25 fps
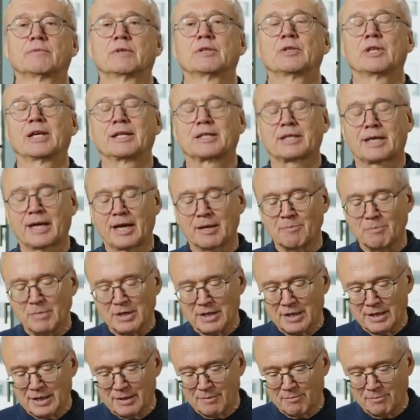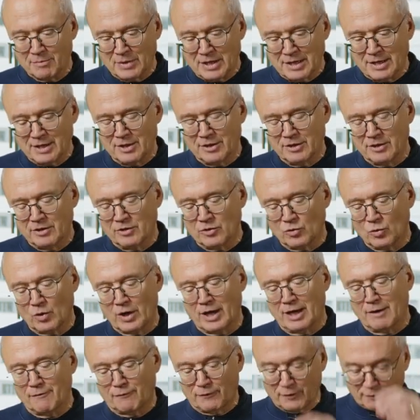That can mean you
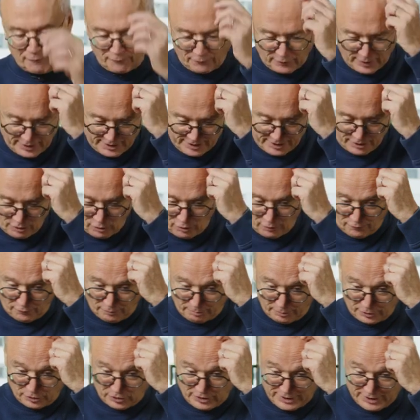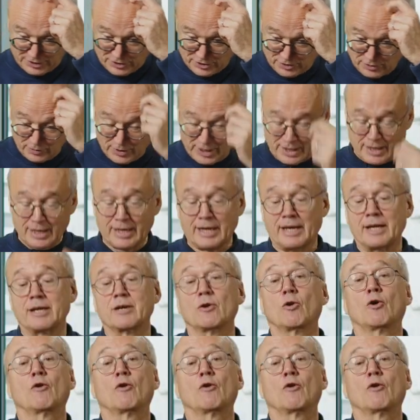have a failure of a protection relay,